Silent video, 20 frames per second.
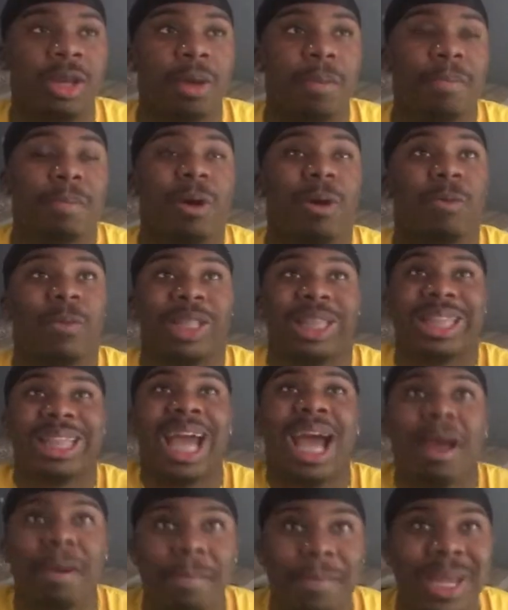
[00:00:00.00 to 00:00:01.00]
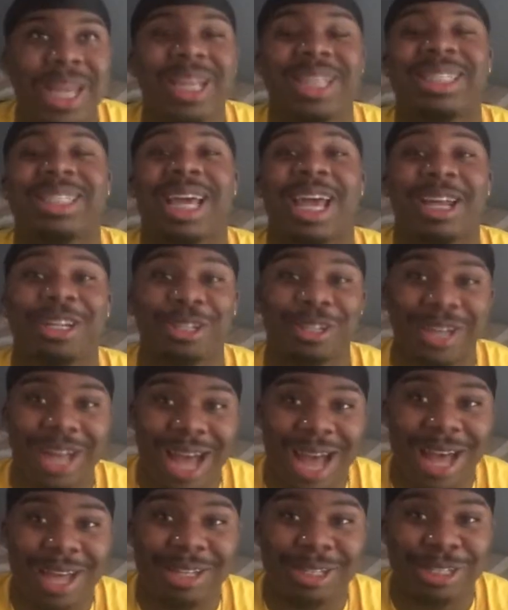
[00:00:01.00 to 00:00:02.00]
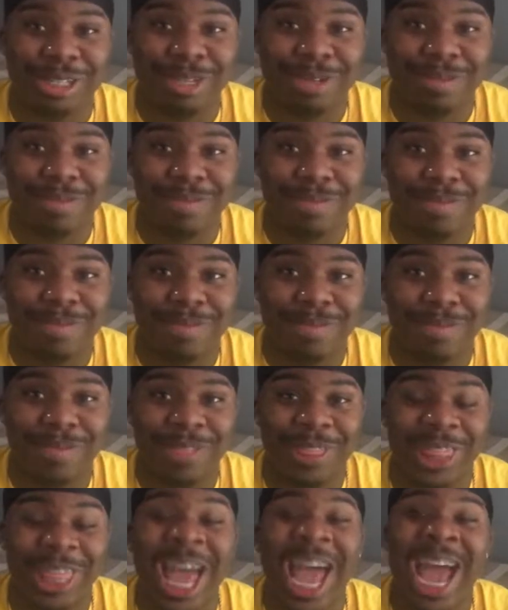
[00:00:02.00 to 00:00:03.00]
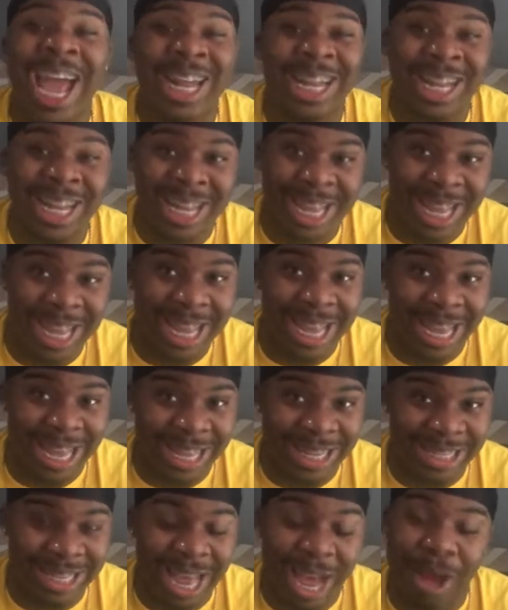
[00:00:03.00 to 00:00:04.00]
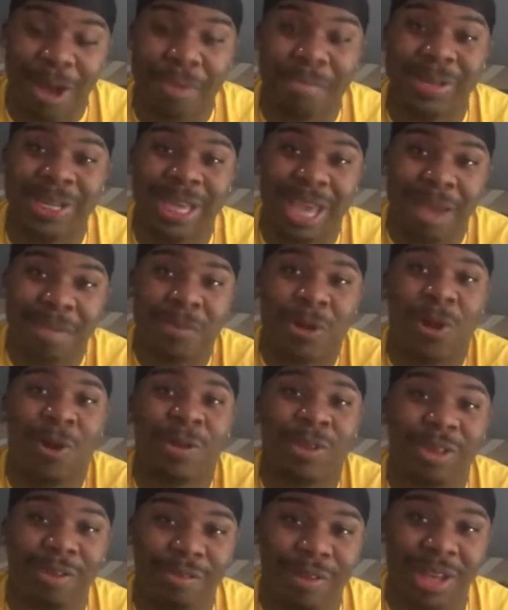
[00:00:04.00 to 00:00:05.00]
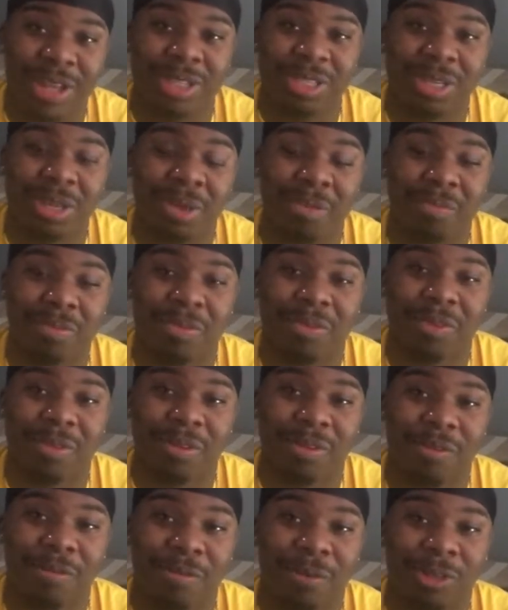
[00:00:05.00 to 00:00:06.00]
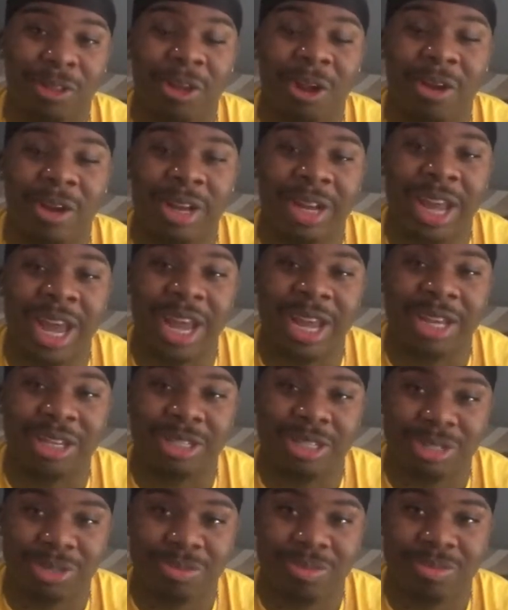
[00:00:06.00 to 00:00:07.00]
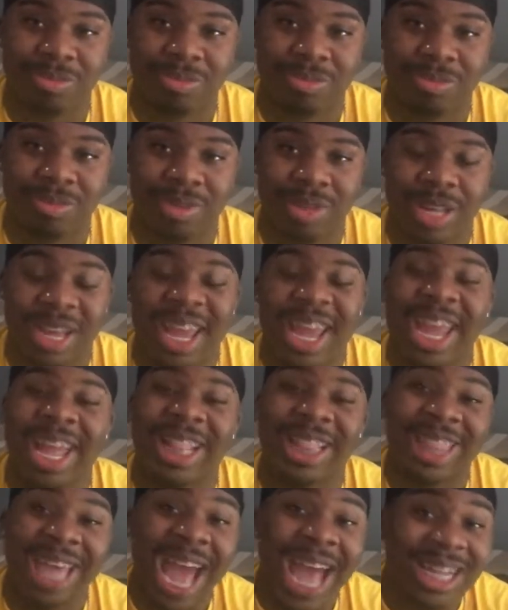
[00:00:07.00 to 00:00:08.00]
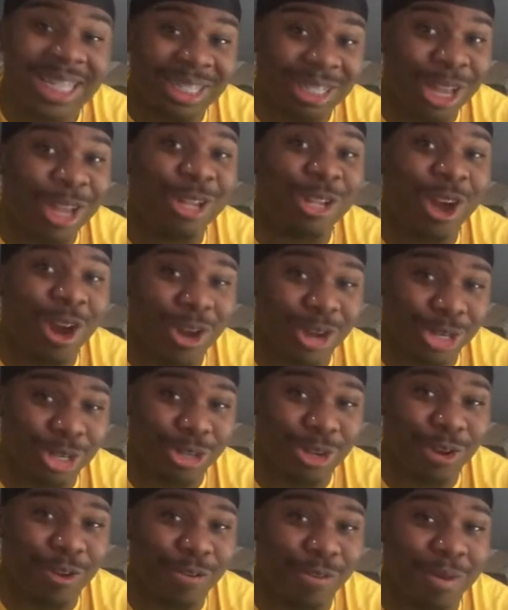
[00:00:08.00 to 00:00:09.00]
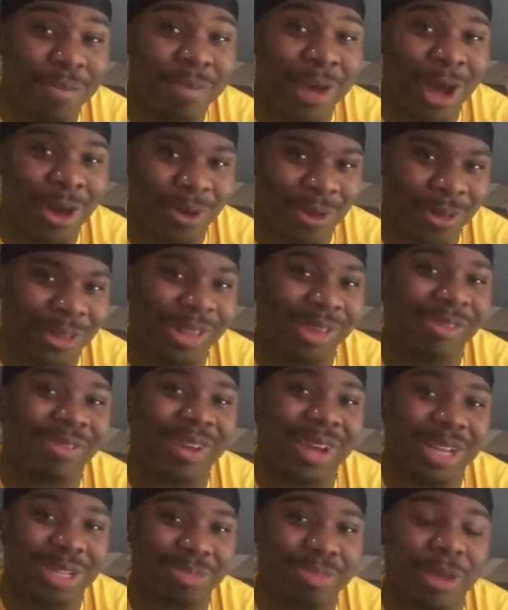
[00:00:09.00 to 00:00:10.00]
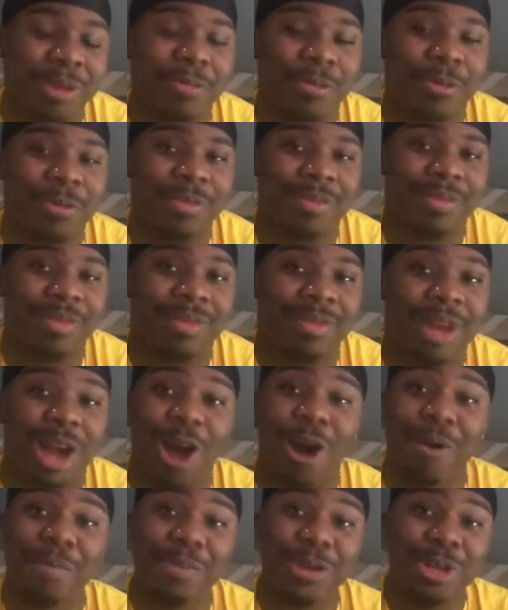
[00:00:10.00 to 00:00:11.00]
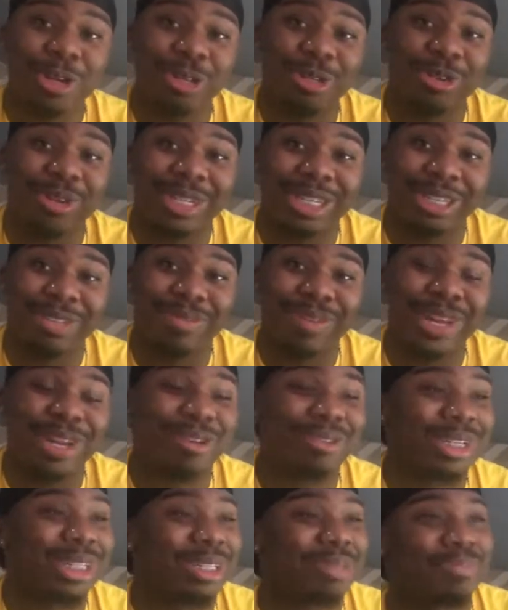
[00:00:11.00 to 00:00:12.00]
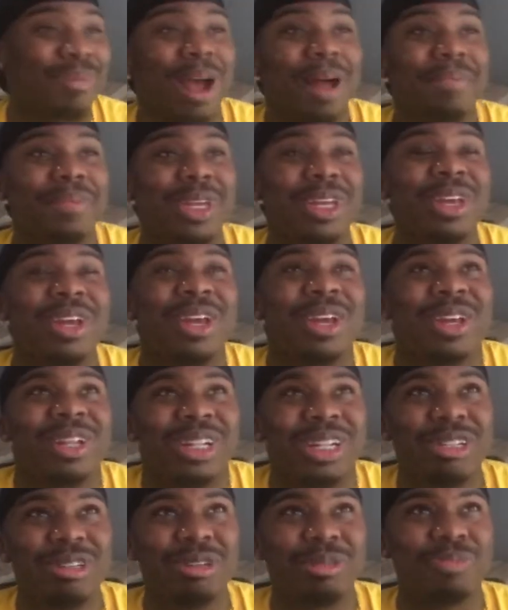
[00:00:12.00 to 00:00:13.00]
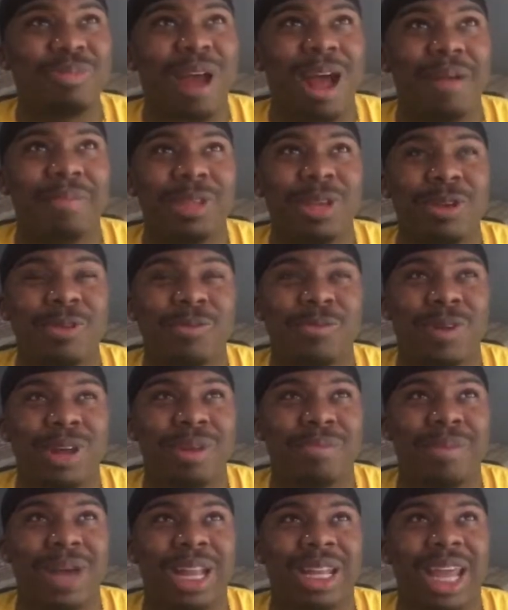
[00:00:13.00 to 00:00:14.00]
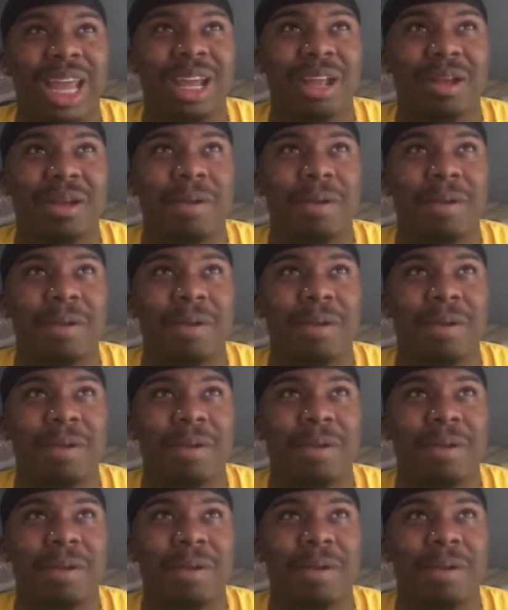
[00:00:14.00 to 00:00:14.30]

But with that being said, you guys, that is how I became an OnlyFans simp for 30 days. And that's the dark truth about OnlyFans, people. I hope you enjoyed this video. This is probably one of my